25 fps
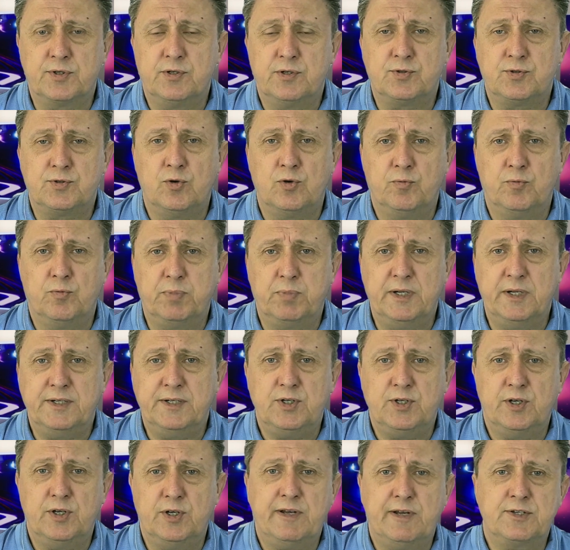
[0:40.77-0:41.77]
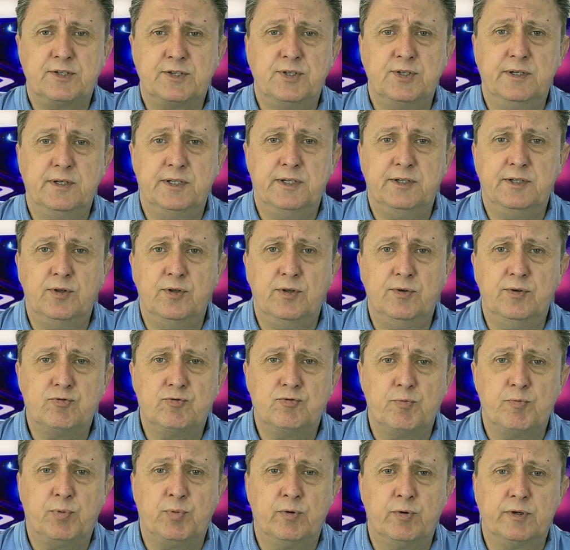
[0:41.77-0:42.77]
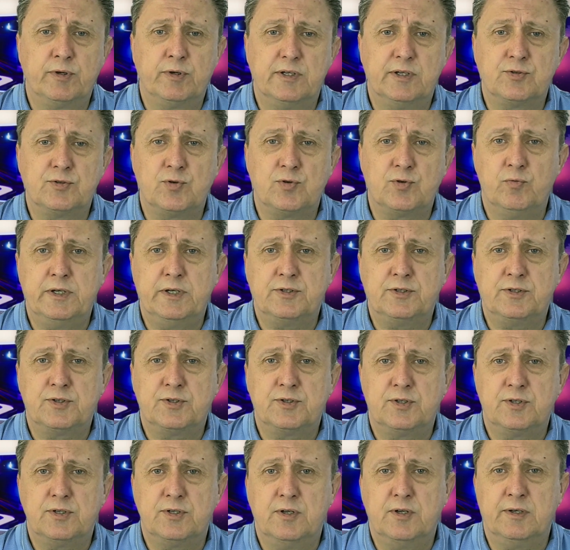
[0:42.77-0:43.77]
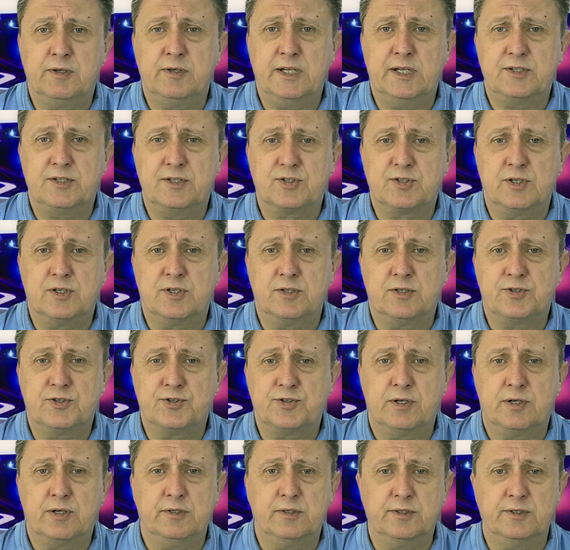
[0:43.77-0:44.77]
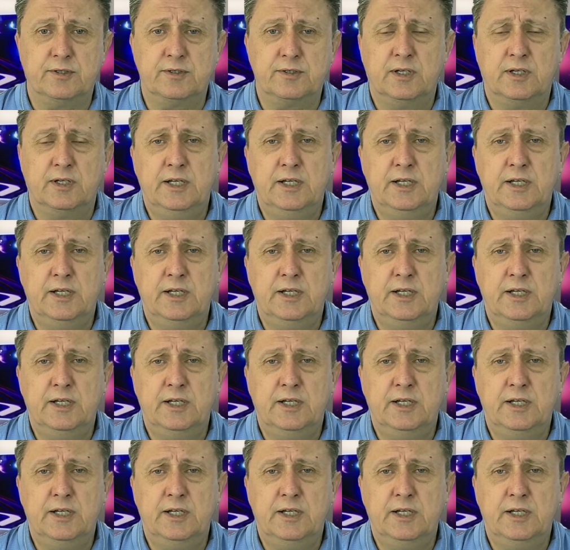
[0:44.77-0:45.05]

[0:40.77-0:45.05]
So plenty of action in the news report as always. Let's get started.